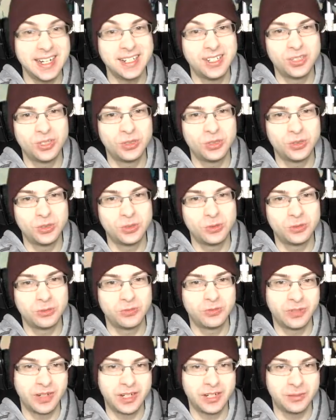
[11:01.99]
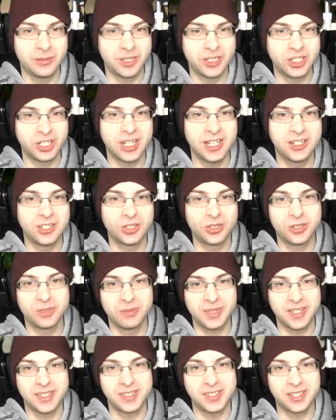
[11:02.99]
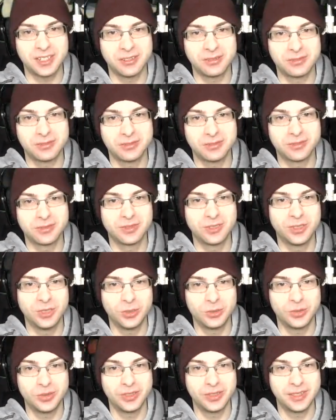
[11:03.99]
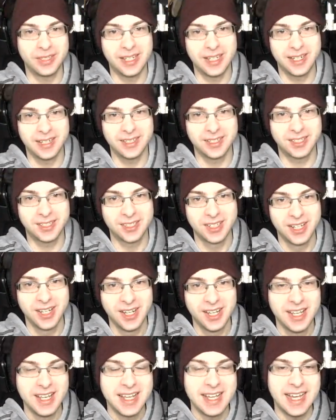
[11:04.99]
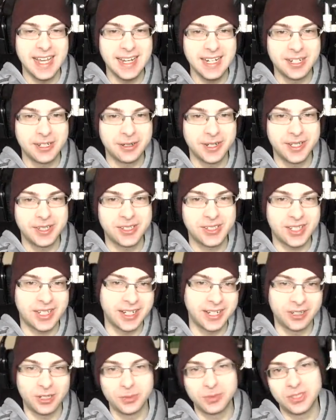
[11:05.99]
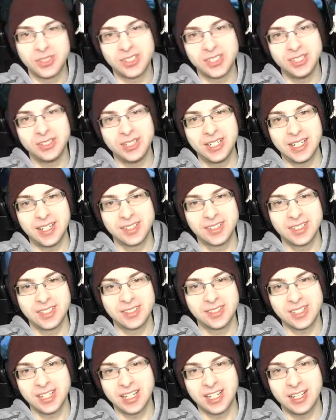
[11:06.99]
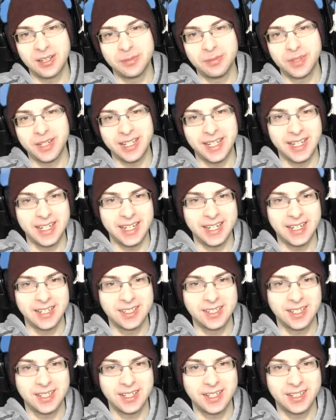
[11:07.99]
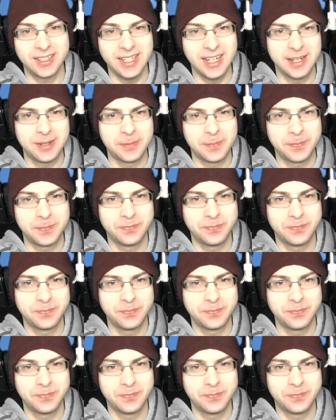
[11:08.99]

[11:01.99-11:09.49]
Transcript: I do very much enjoy myself doing that. Anyways, I hope to see you guys next time, and uh, yeah.